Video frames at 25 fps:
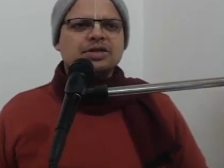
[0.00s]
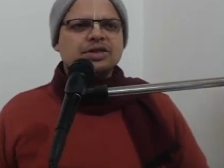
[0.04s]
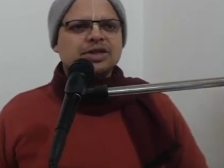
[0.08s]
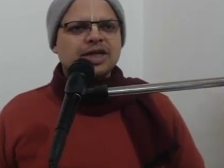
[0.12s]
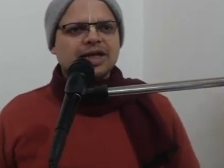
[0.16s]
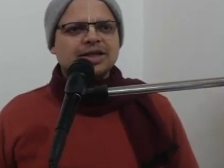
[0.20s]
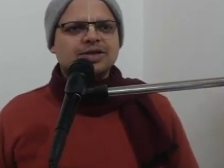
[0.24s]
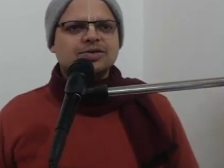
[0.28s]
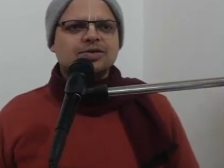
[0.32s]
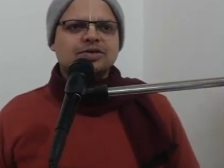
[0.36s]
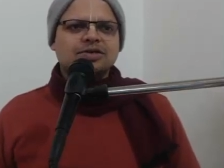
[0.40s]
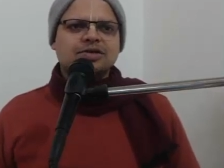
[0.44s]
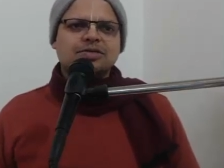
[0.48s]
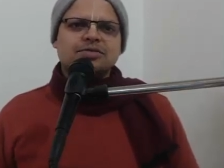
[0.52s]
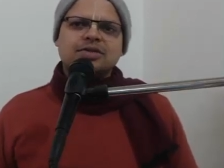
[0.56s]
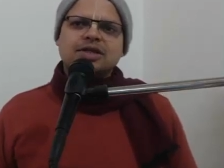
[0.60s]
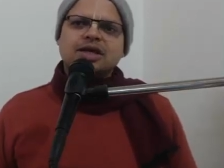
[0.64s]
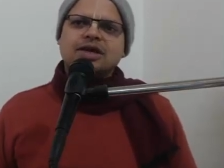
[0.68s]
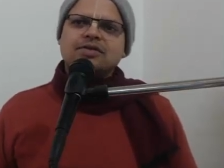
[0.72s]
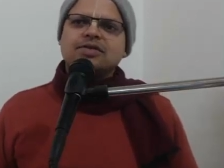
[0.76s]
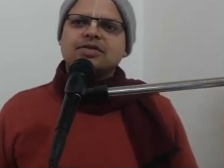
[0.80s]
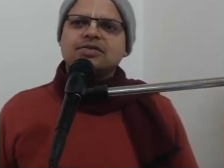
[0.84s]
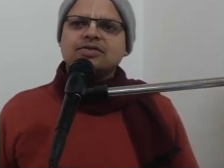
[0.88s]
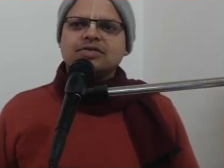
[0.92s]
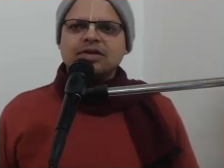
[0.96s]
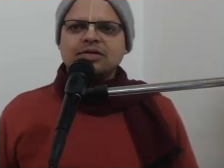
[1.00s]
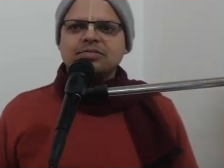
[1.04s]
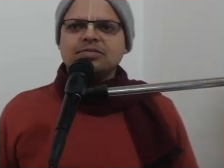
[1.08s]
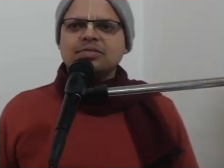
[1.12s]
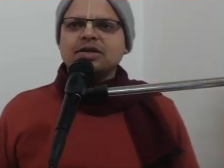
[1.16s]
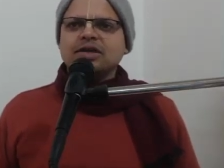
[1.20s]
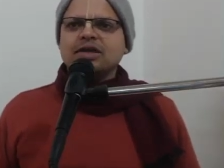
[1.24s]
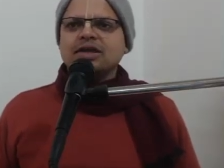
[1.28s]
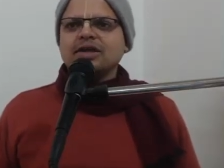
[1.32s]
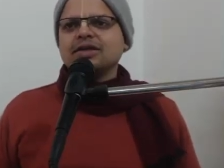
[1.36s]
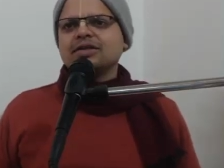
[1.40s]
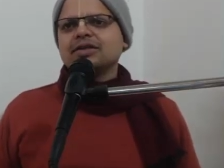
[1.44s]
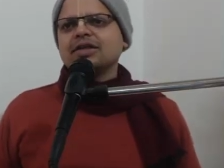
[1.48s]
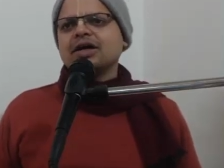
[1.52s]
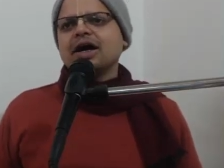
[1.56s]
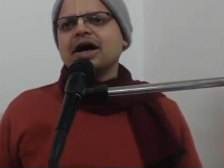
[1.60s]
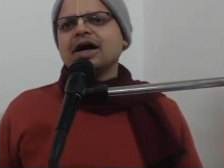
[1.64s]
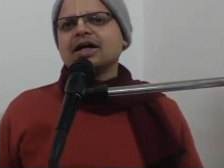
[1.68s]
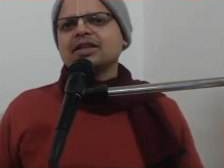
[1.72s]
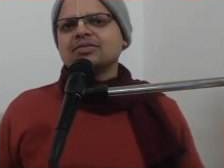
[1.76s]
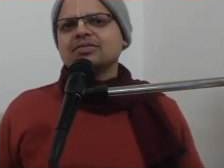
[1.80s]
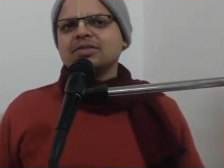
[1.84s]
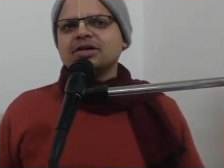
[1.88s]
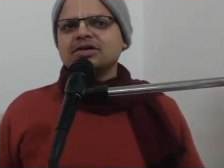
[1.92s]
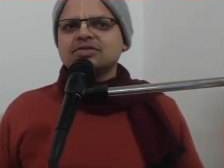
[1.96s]
and Shashvatam, they have the same meaning. The
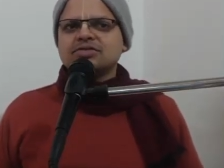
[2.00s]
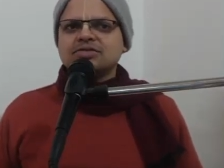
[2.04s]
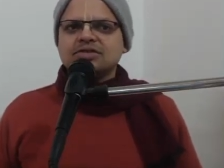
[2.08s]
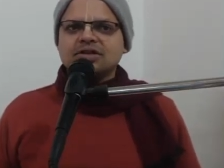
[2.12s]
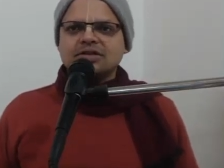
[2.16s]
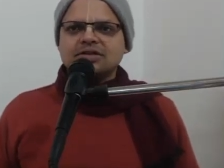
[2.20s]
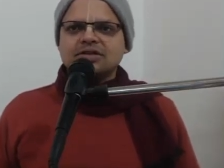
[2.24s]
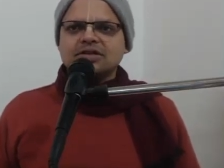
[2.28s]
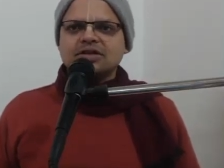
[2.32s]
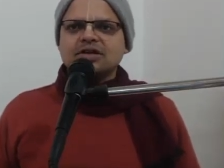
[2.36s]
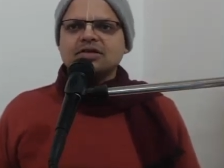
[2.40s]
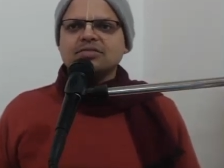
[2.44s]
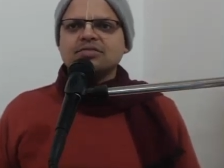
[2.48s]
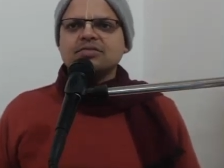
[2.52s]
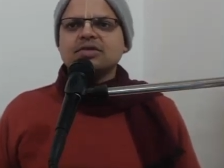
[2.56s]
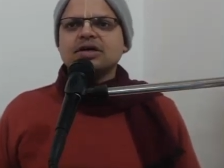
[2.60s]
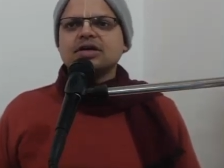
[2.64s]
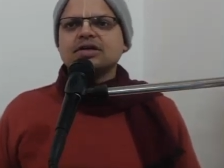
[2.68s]
Atma is Nityam,